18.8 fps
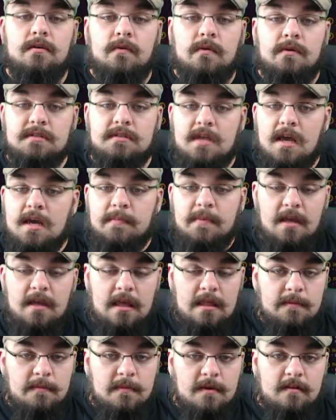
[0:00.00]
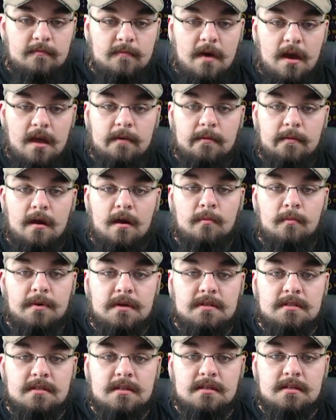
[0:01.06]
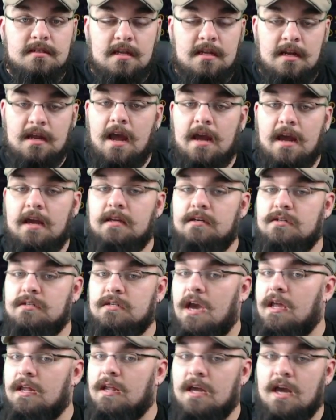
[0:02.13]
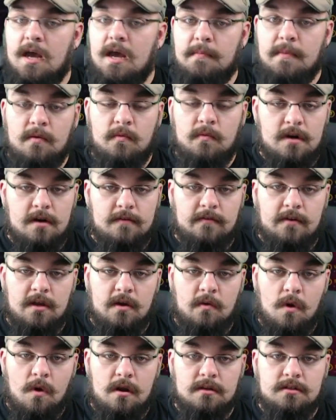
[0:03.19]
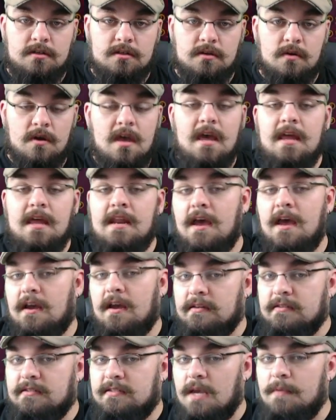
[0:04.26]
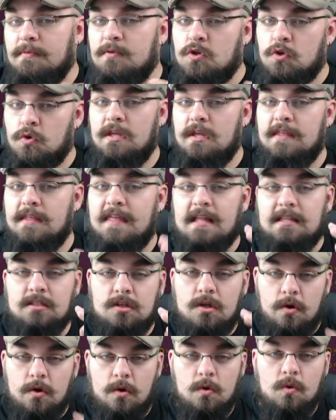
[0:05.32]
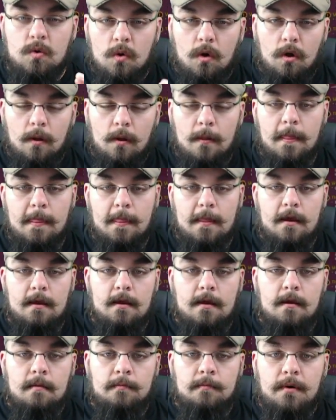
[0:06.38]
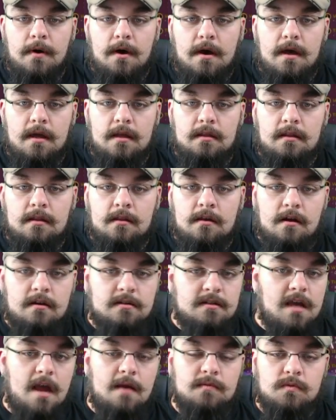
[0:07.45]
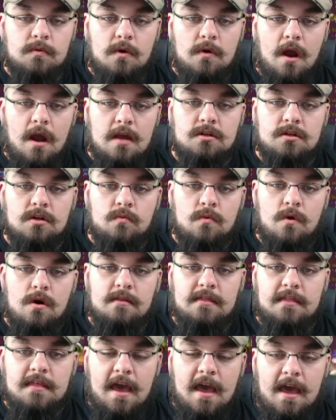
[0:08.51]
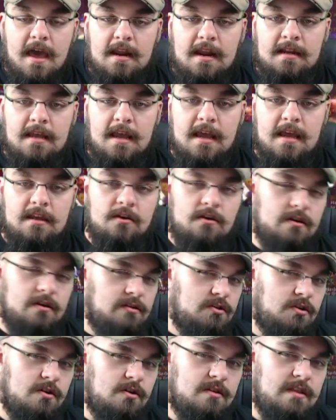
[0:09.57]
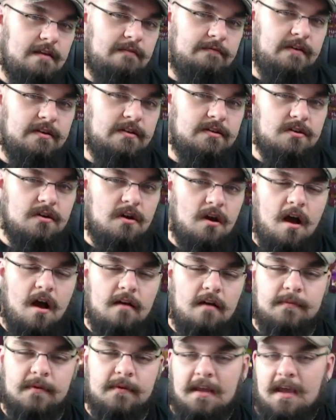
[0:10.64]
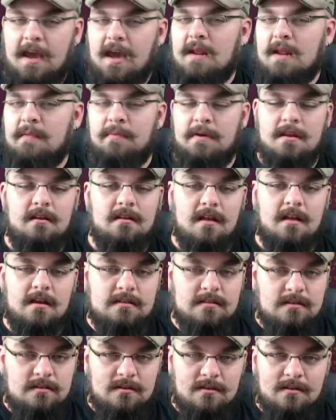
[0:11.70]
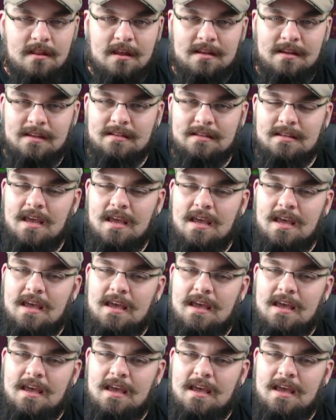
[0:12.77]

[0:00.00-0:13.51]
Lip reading: was I could be in the middle of my own business and a guy could just kind of come in whenever he wanted to. Now, conceptually, that's cool, but there are times where I just don't want that, and yet you can turn that feature off, but it kind of penalizes you. It is,